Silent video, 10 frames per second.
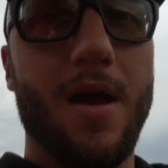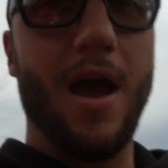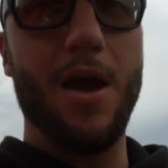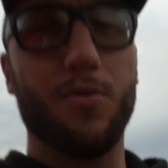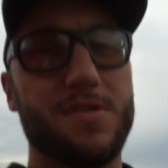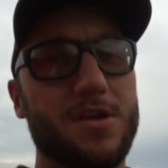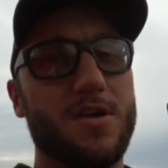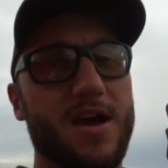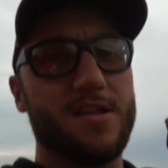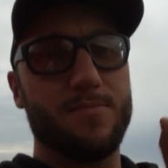I will see you
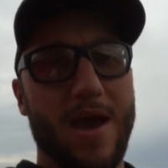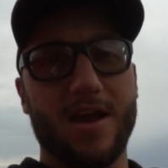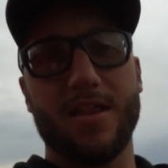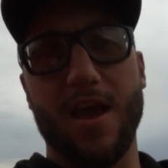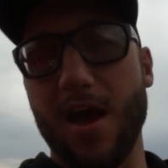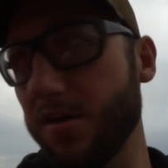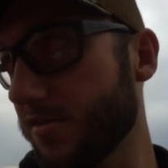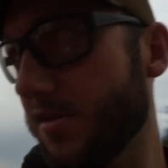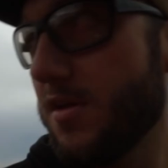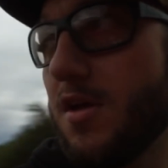guys back at the house.
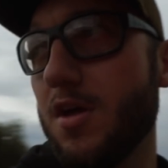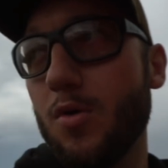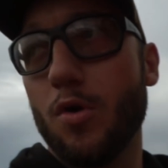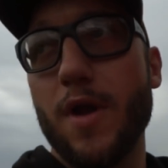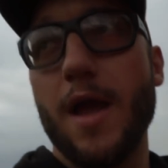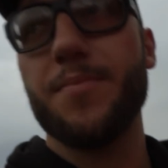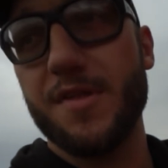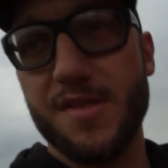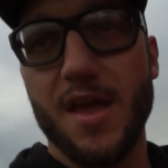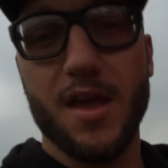We'll wrap this
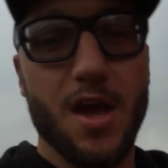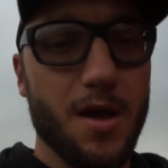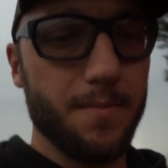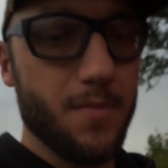thing up.